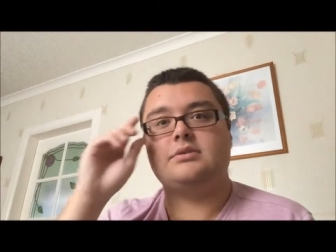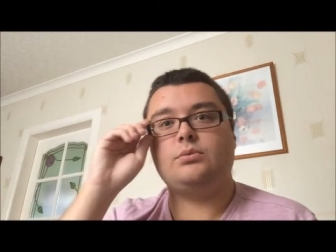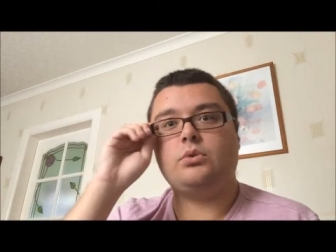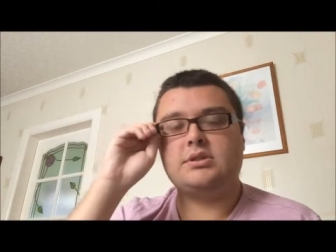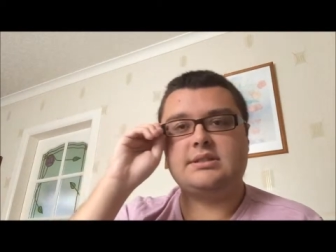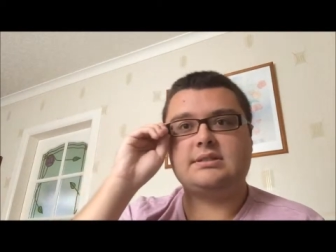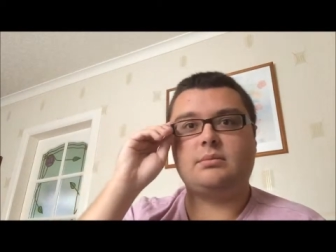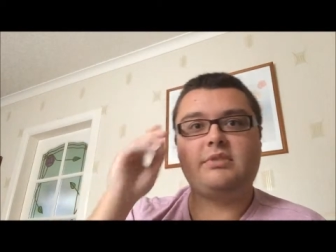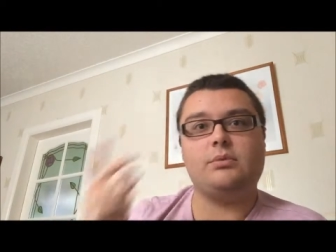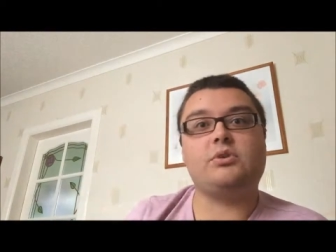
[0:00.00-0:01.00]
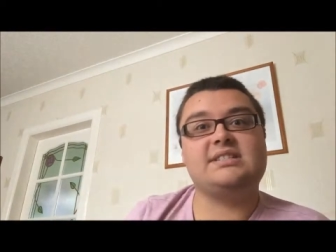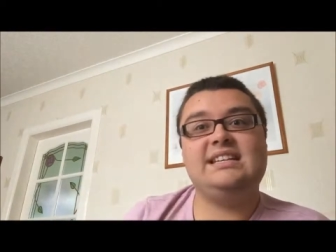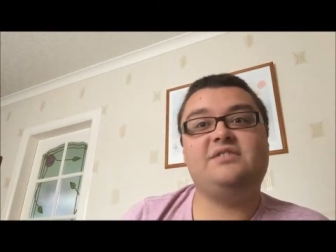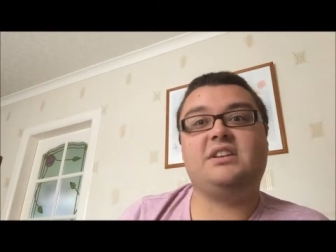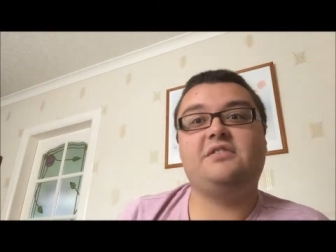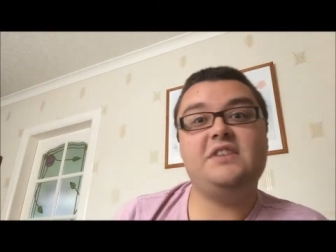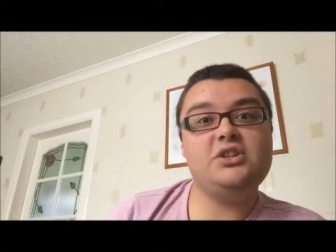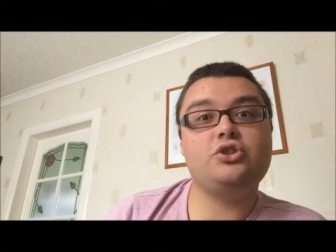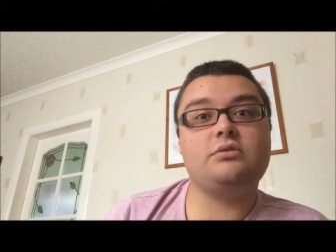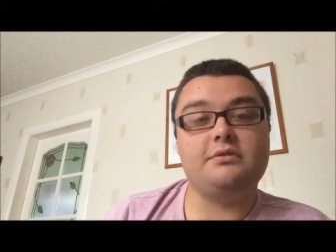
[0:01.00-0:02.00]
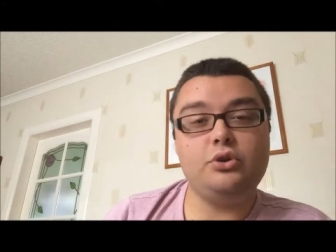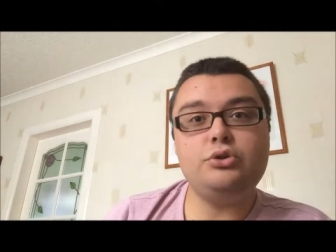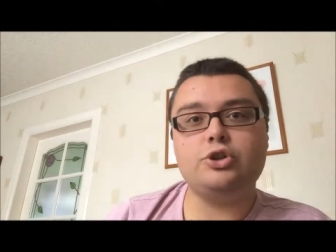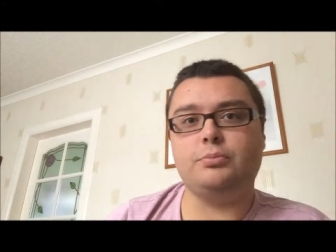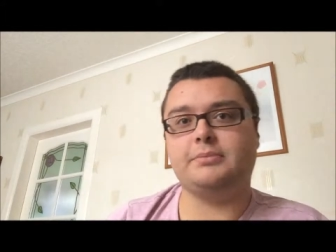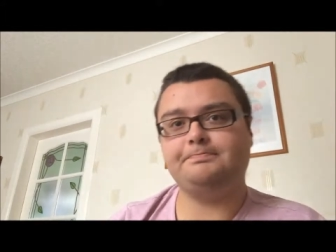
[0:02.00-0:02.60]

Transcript: It wasn't even a feature of YouTube.